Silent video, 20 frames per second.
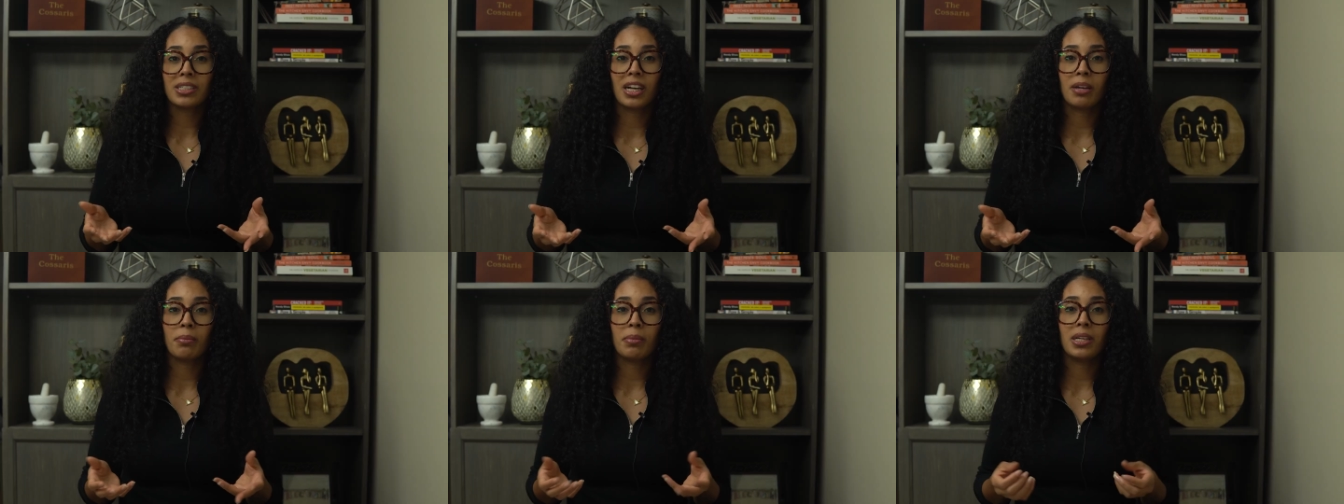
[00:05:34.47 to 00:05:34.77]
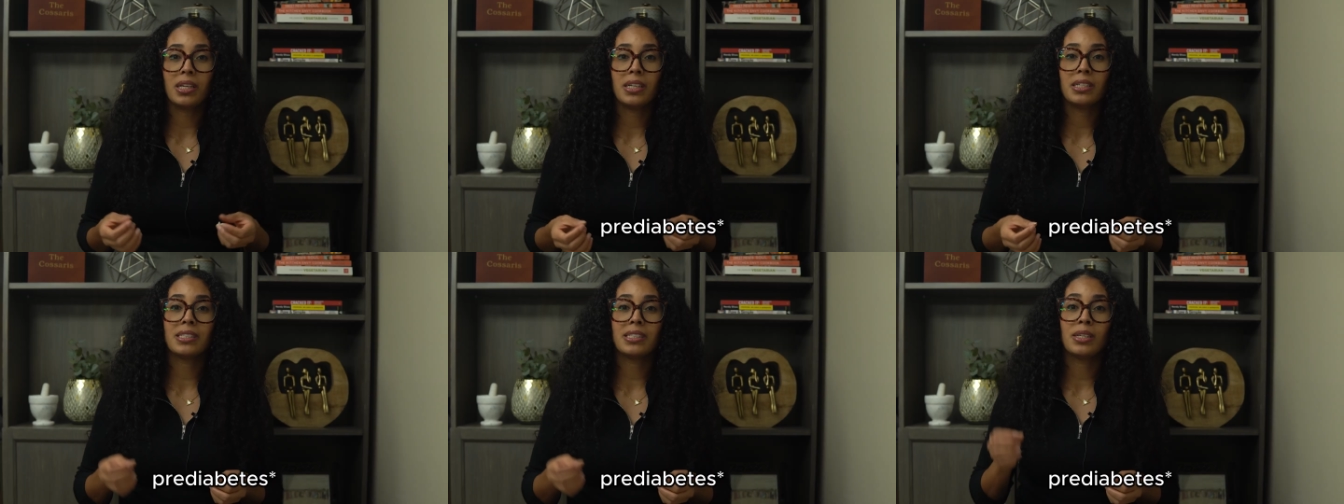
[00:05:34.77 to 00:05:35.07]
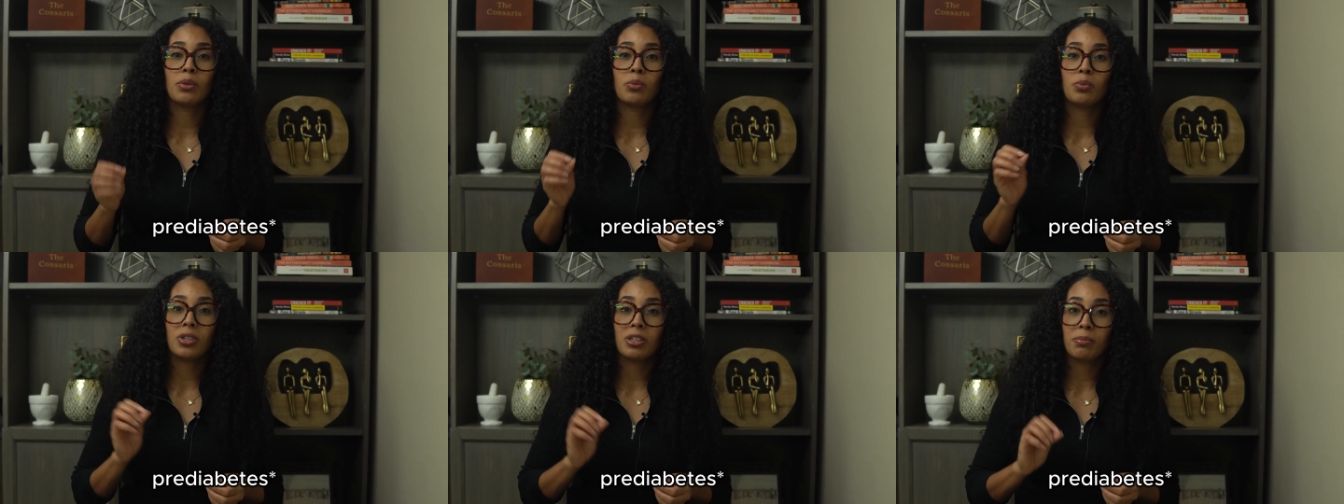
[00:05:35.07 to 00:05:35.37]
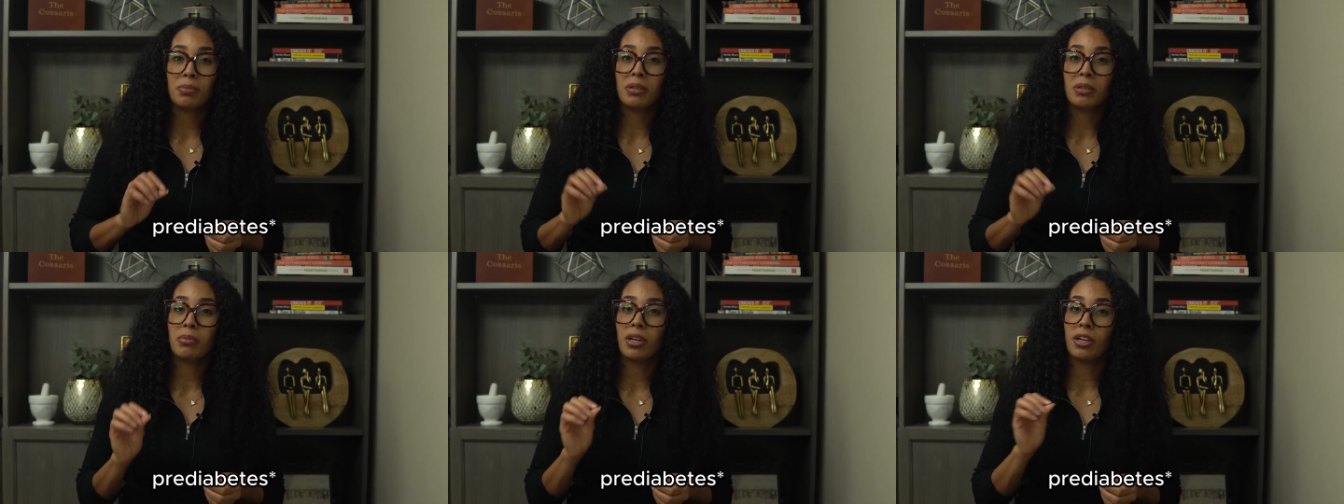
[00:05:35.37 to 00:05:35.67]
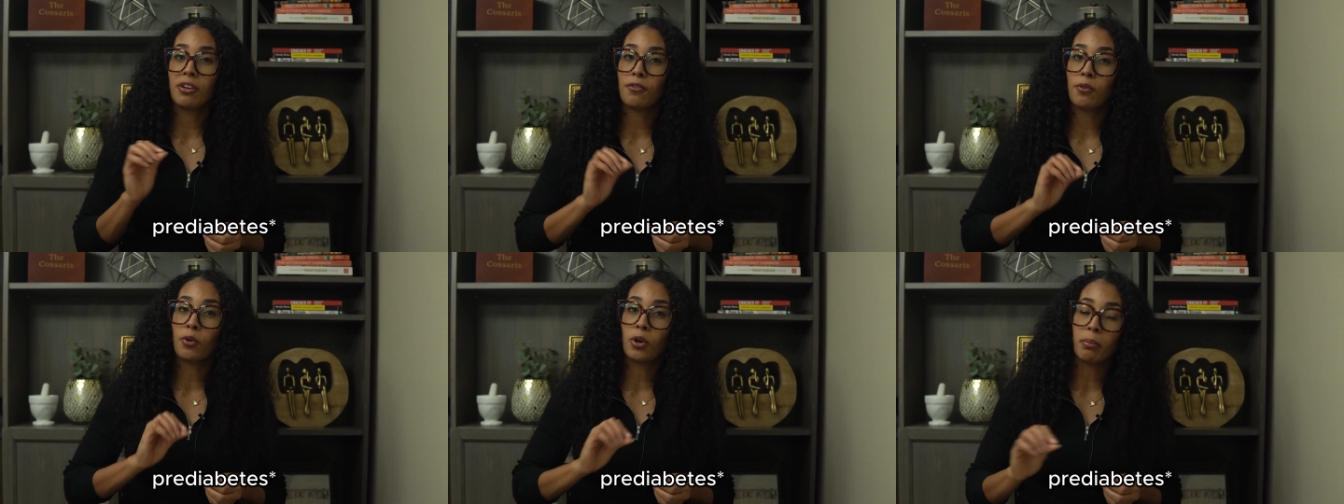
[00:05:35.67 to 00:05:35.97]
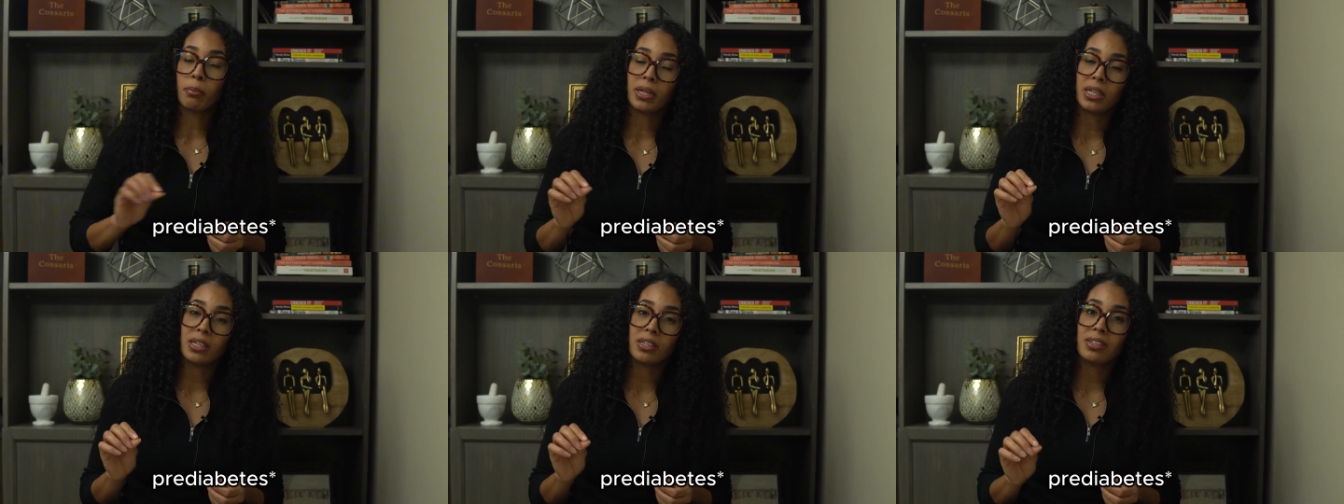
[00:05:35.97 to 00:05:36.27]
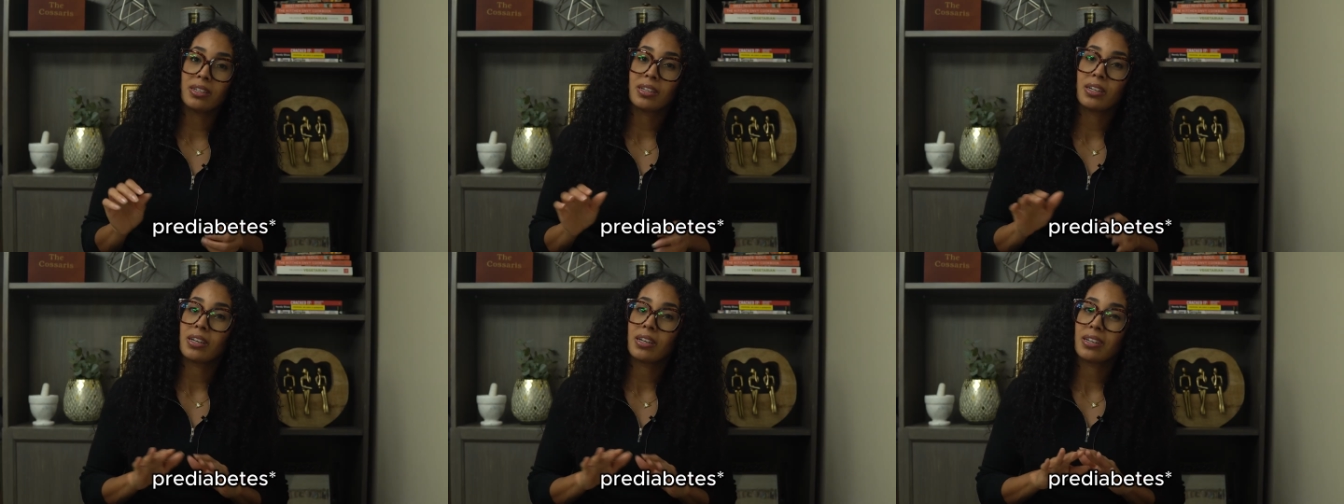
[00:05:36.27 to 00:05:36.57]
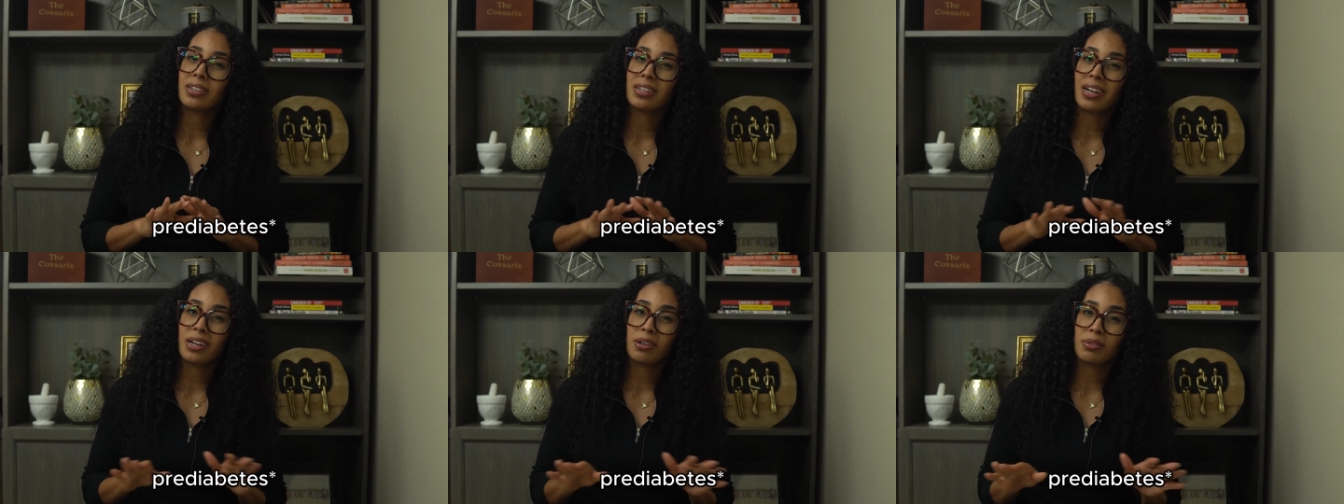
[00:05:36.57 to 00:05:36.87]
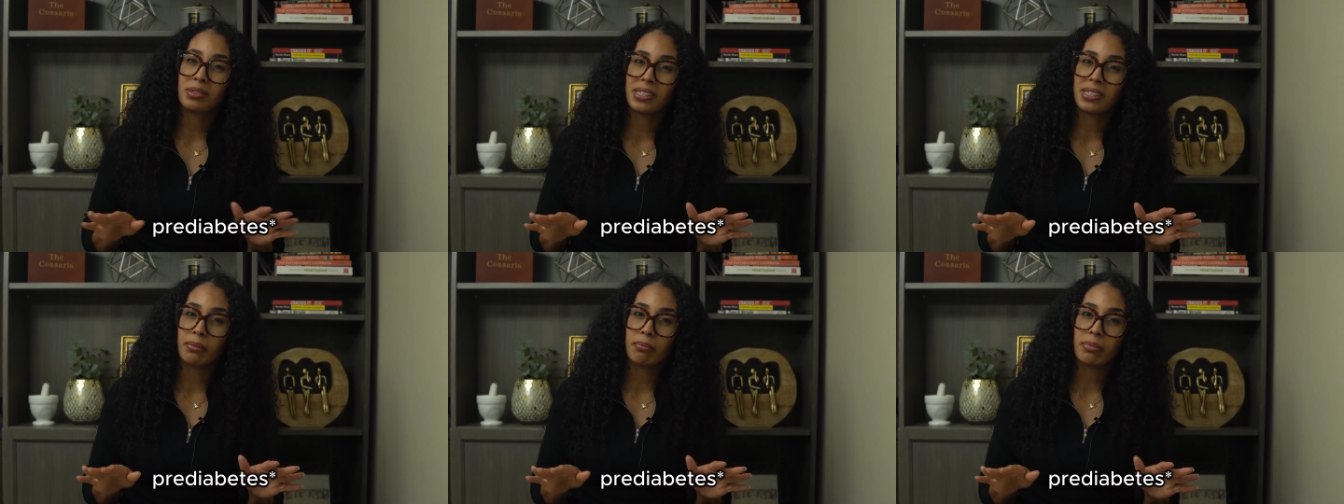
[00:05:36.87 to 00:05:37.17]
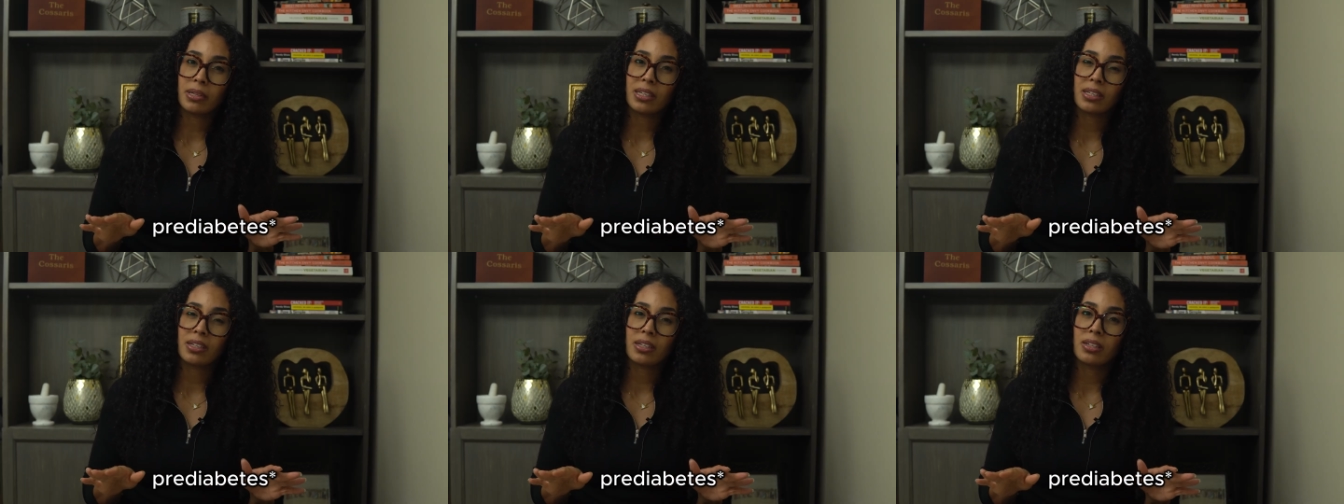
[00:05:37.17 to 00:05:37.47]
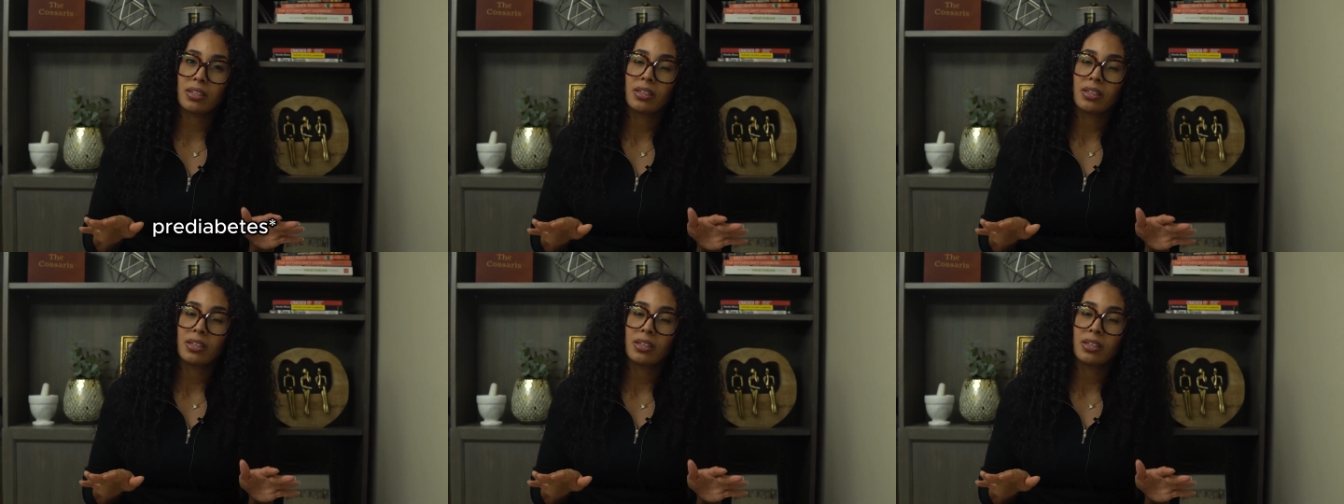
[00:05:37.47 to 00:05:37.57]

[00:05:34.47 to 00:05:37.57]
diabetes, it would be metformin, not Ozempic.